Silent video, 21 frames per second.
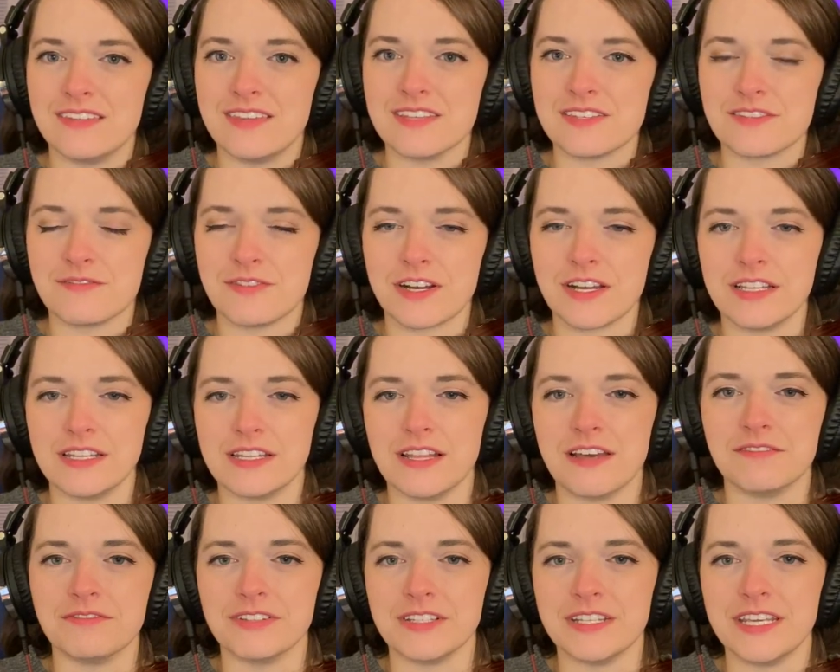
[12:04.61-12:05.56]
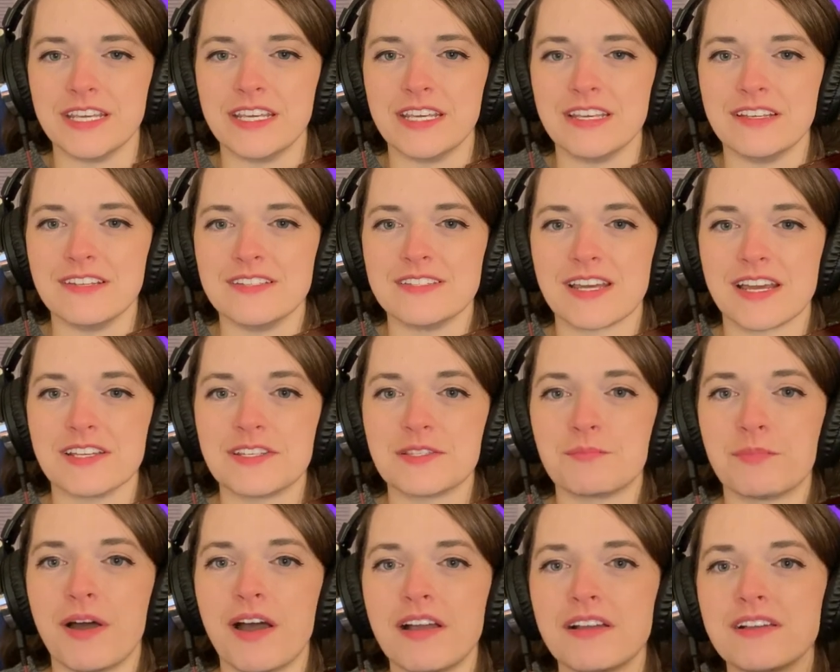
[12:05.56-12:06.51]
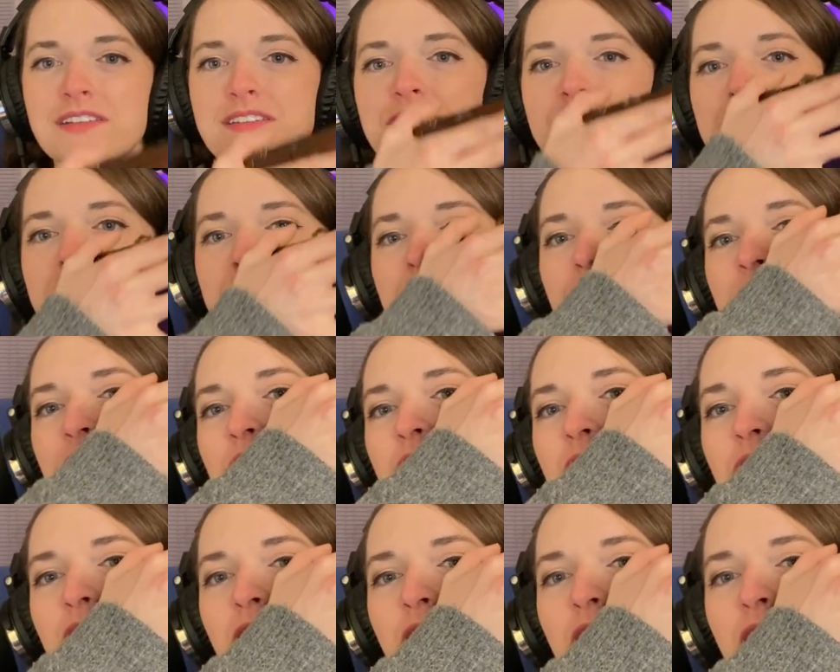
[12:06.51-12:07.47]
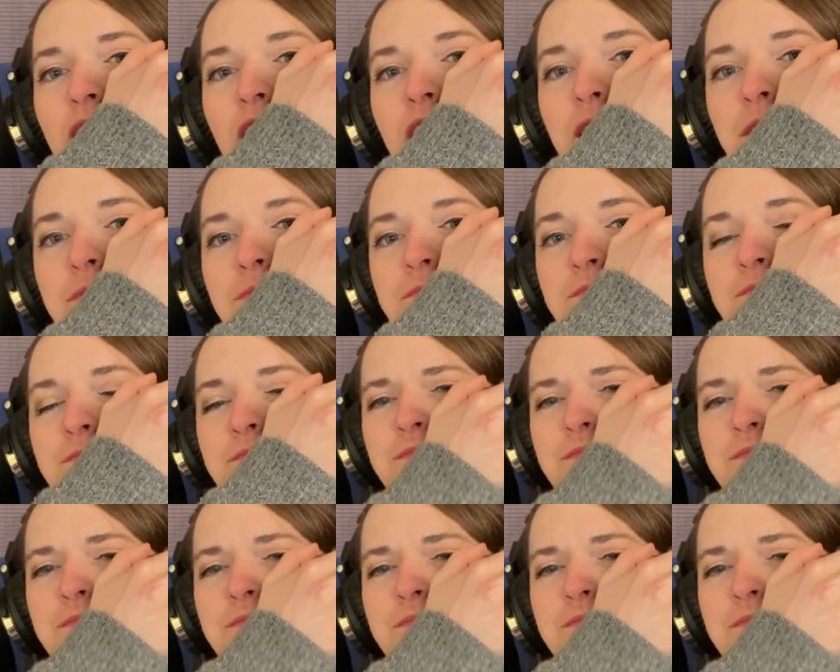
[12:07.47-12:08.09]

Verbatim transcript: this very lovely dice box that